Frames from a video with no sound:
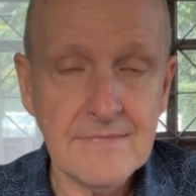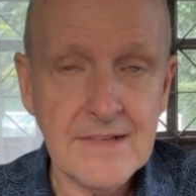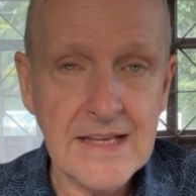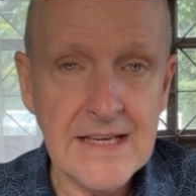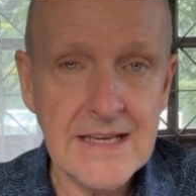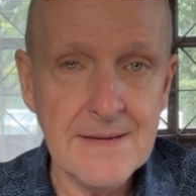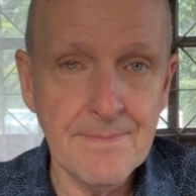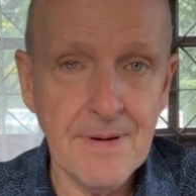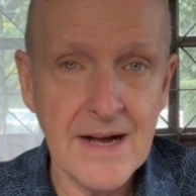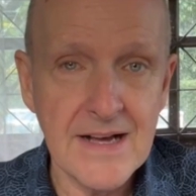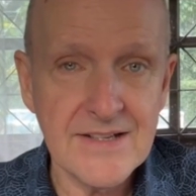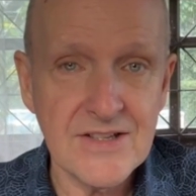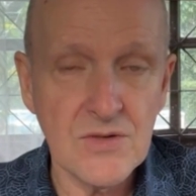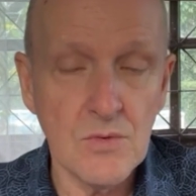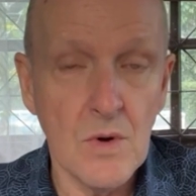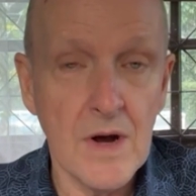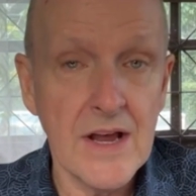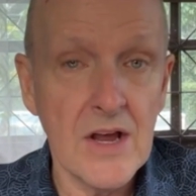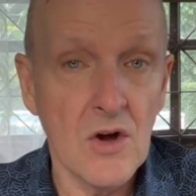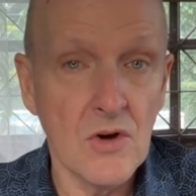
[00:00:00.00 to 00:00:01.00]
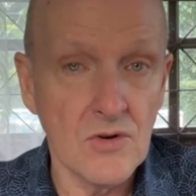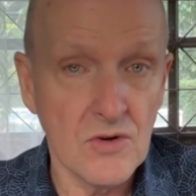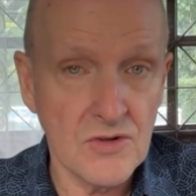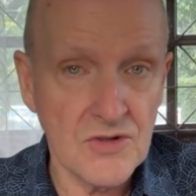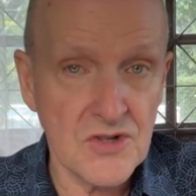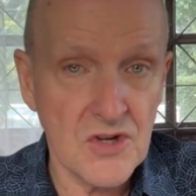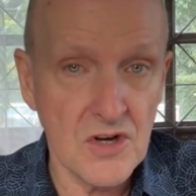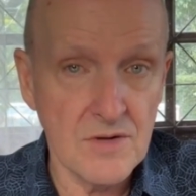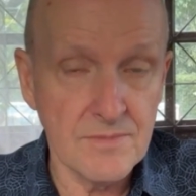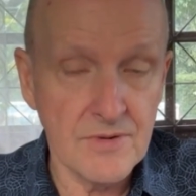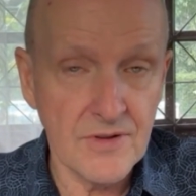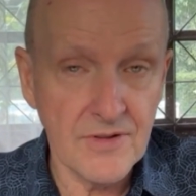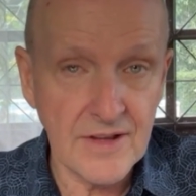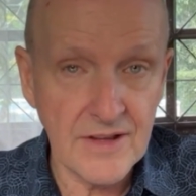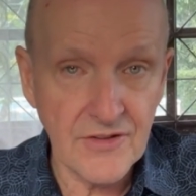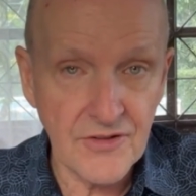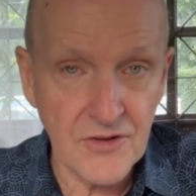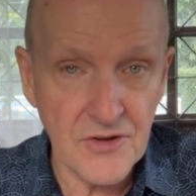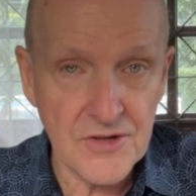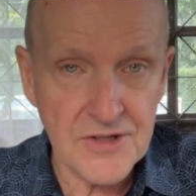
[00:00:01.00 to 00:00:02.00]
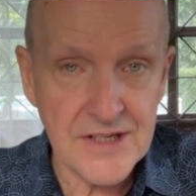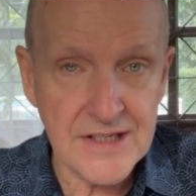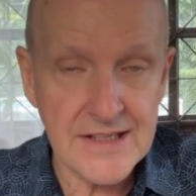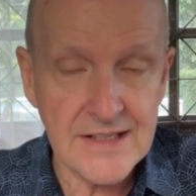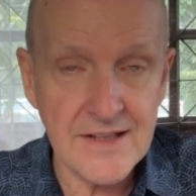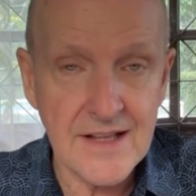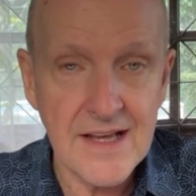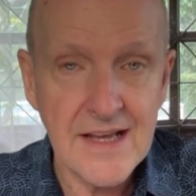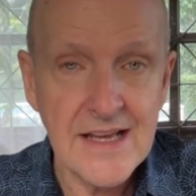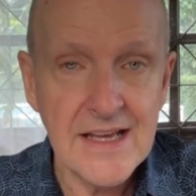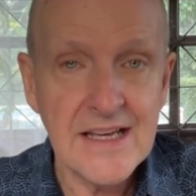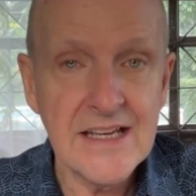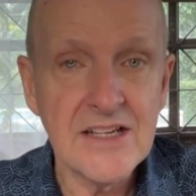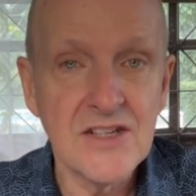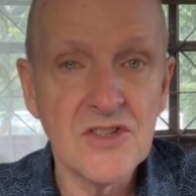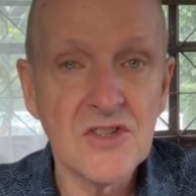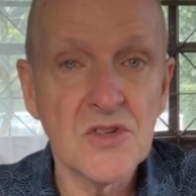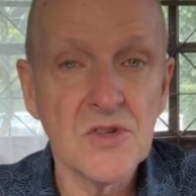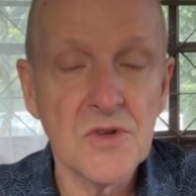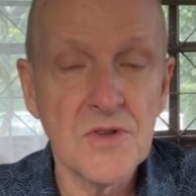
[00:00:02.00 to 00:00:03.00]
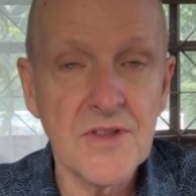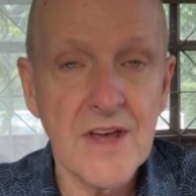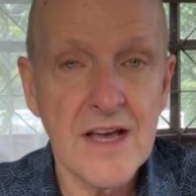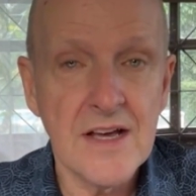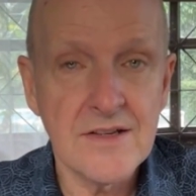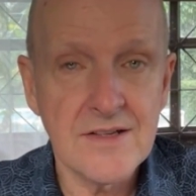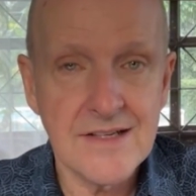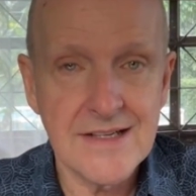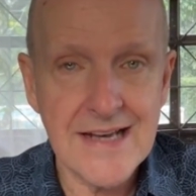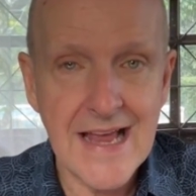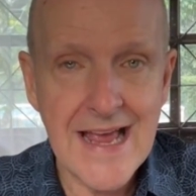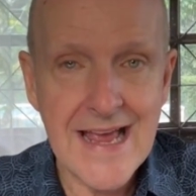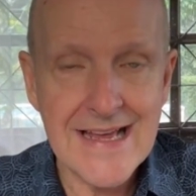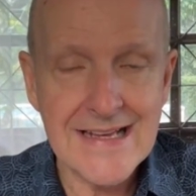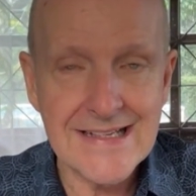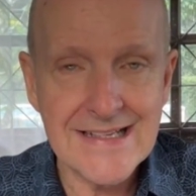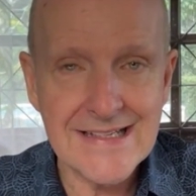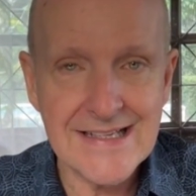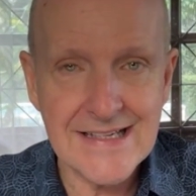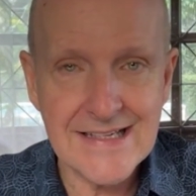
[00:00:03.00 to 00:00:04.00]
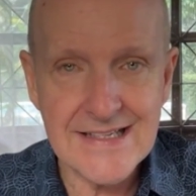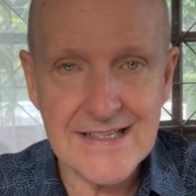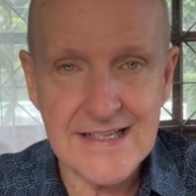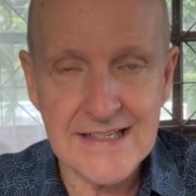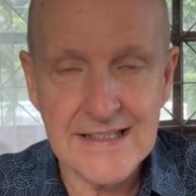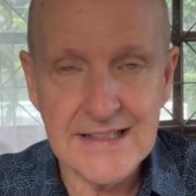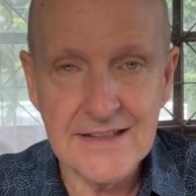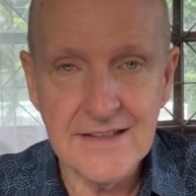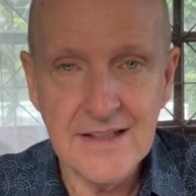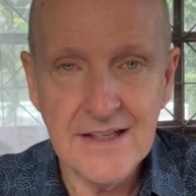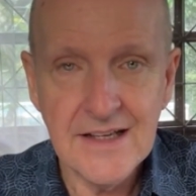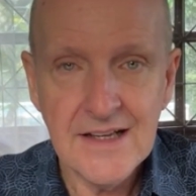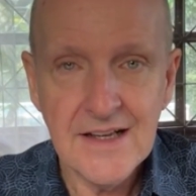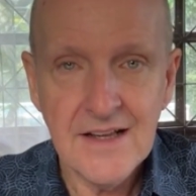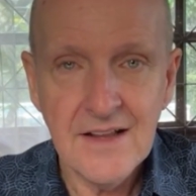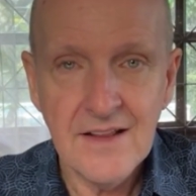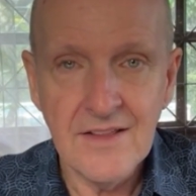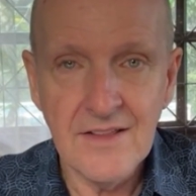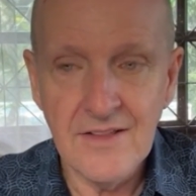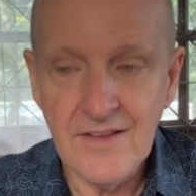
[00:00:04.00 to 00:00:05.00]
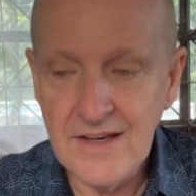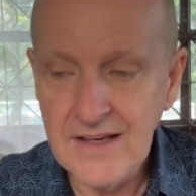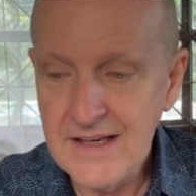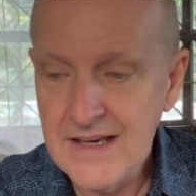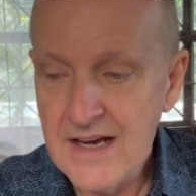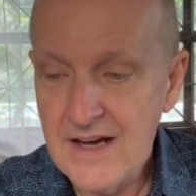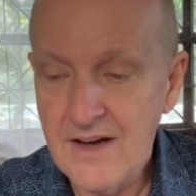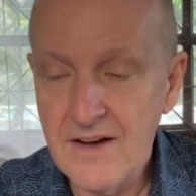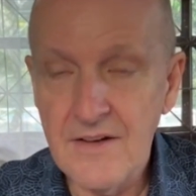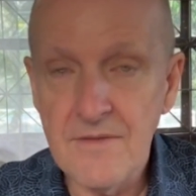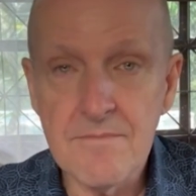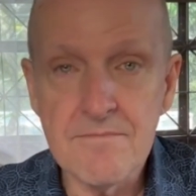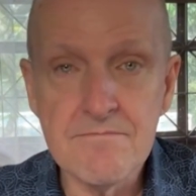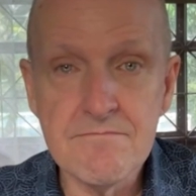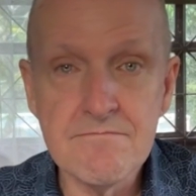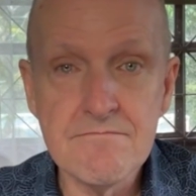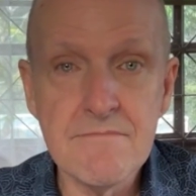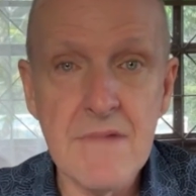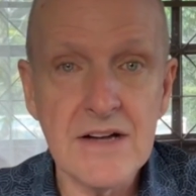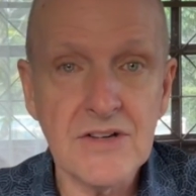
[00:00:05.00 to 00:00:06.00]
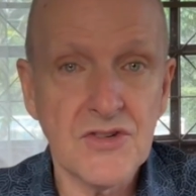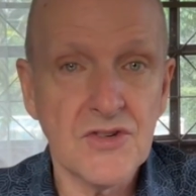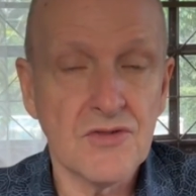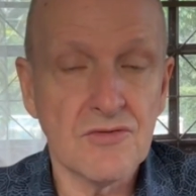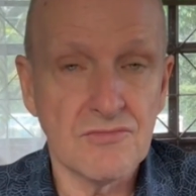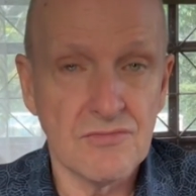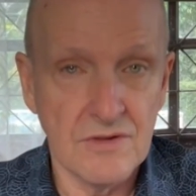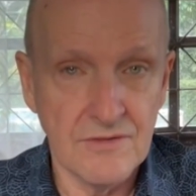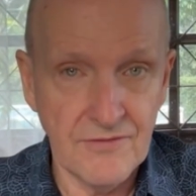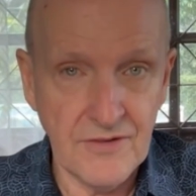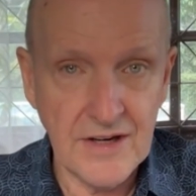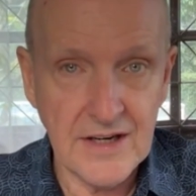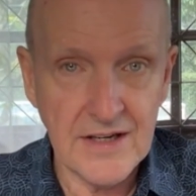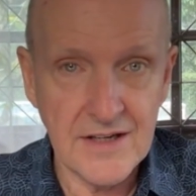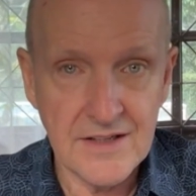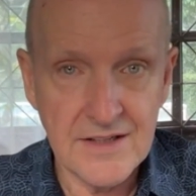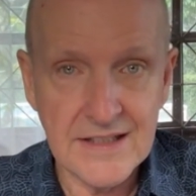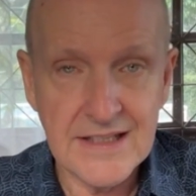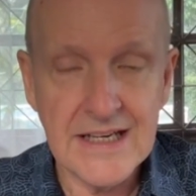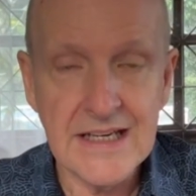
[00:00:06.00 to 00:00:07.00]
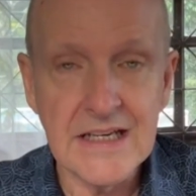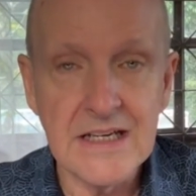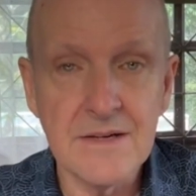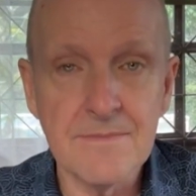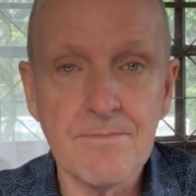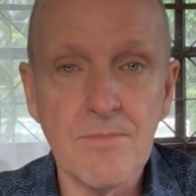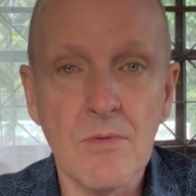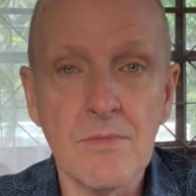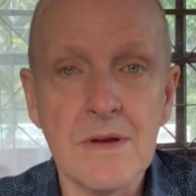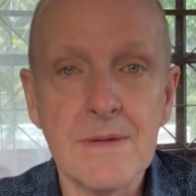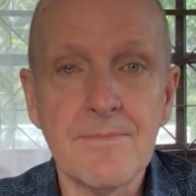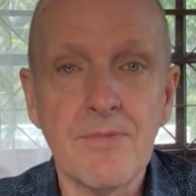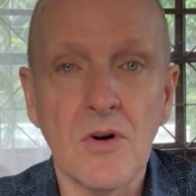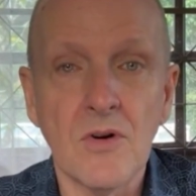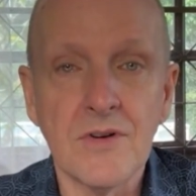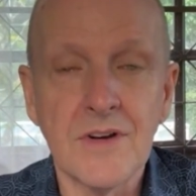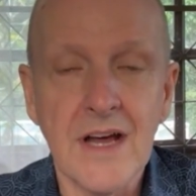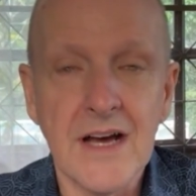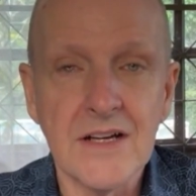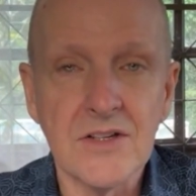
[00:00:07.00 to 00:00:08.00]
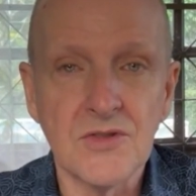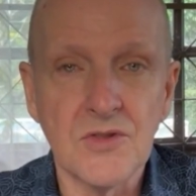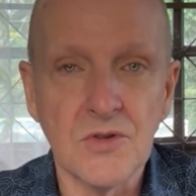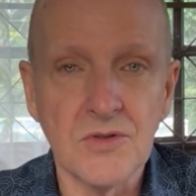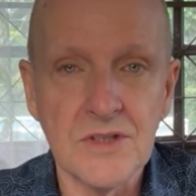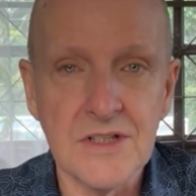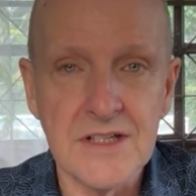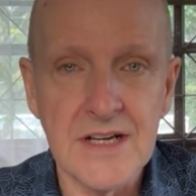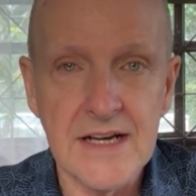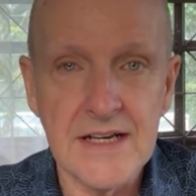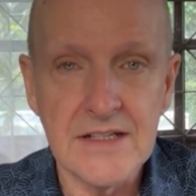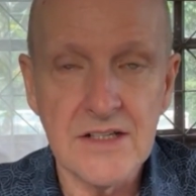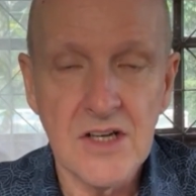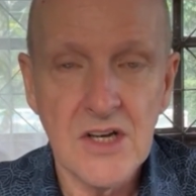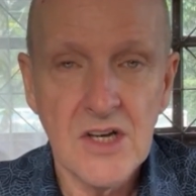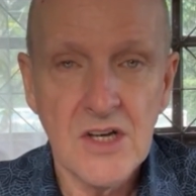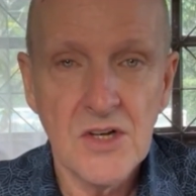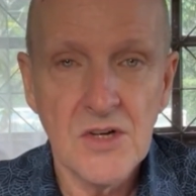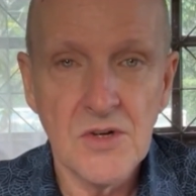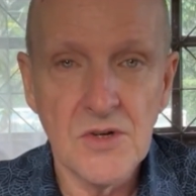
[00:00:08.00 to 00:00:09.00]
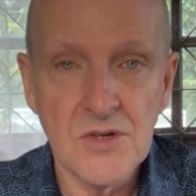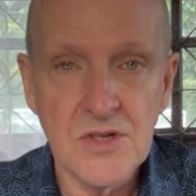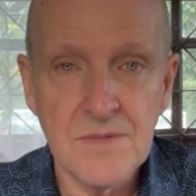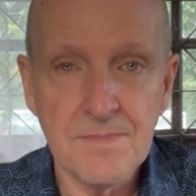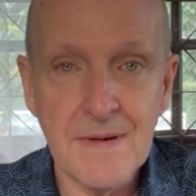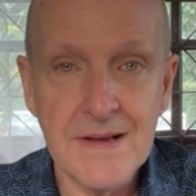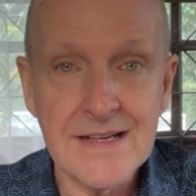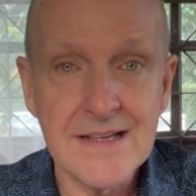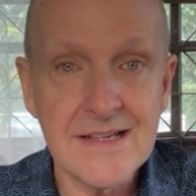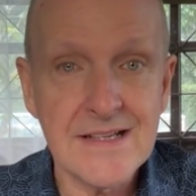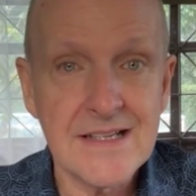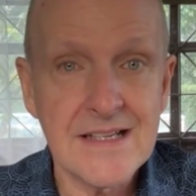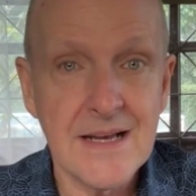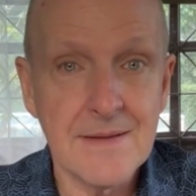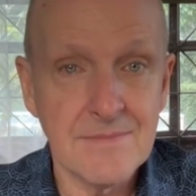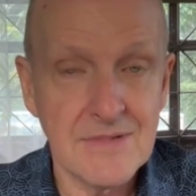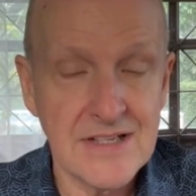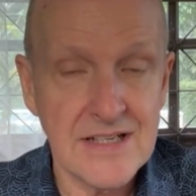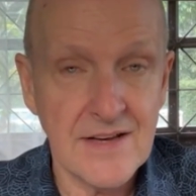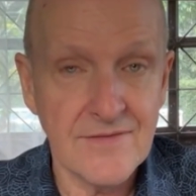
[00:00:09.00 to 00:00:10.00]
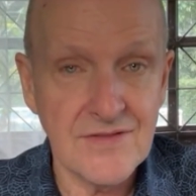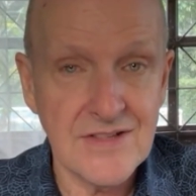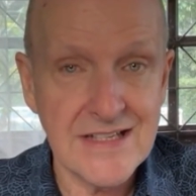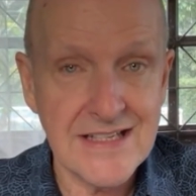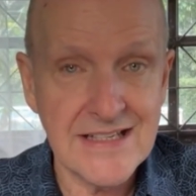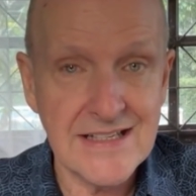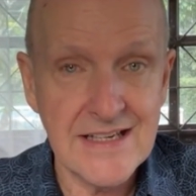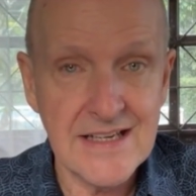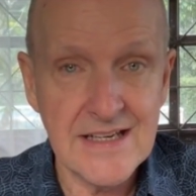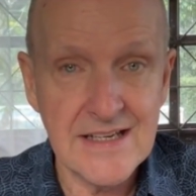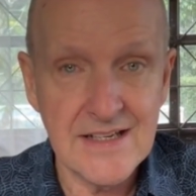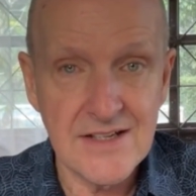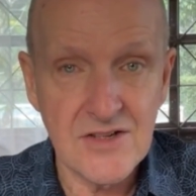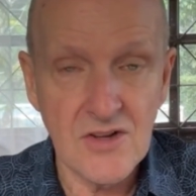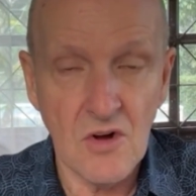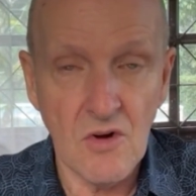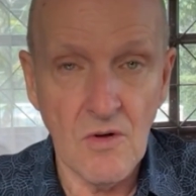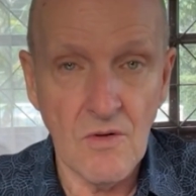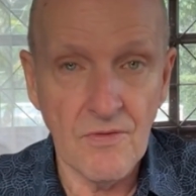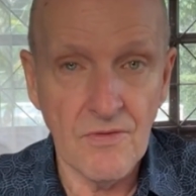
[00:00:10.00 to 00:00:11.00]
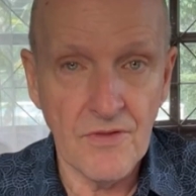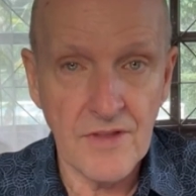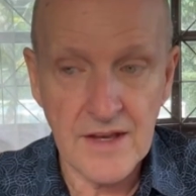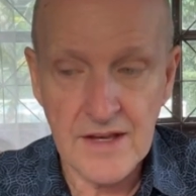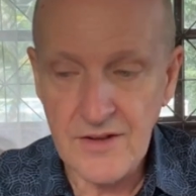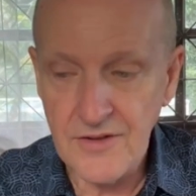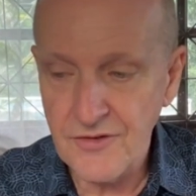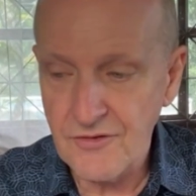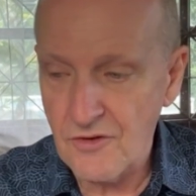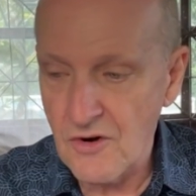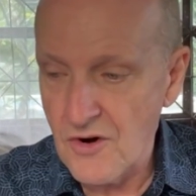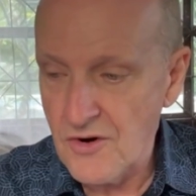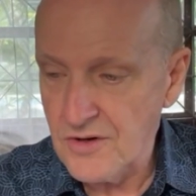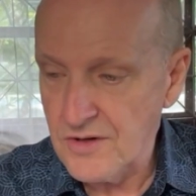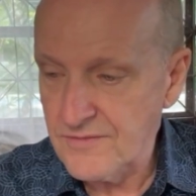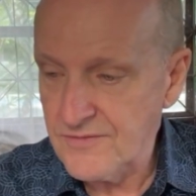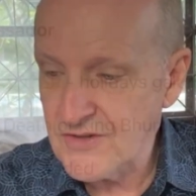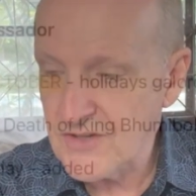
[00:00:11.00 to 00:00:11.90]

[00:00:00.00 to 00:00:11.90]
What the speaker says: He passed away on October the 13th in 2016. The much revered King Bhumibol Adulyadej, who spent some 70 years on the throne of